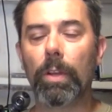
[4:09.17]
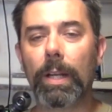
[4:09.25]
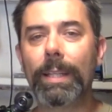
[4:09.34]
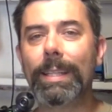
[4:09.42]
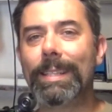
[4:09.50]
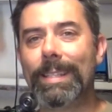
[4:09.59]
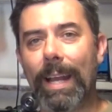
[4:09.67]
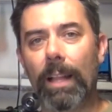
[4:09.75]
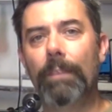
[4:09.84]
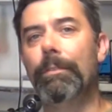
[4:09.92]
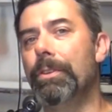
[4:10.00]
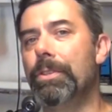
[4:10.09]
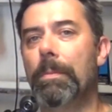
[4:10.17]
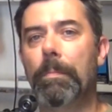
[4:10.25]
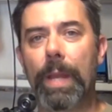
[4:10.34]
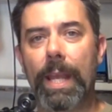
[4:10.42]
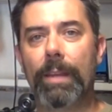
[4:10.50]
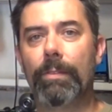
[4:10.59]
Look at the television
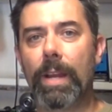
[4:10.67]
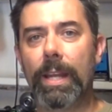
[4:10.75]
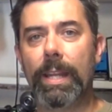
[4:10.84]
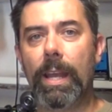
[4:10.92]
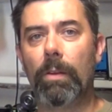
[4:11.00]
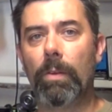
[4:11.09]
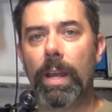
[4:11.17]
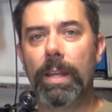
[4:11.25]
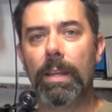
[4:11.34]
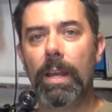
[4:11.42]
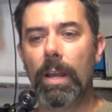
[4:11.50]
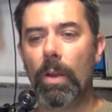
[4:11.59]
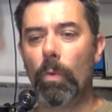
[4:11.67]
band right now, right?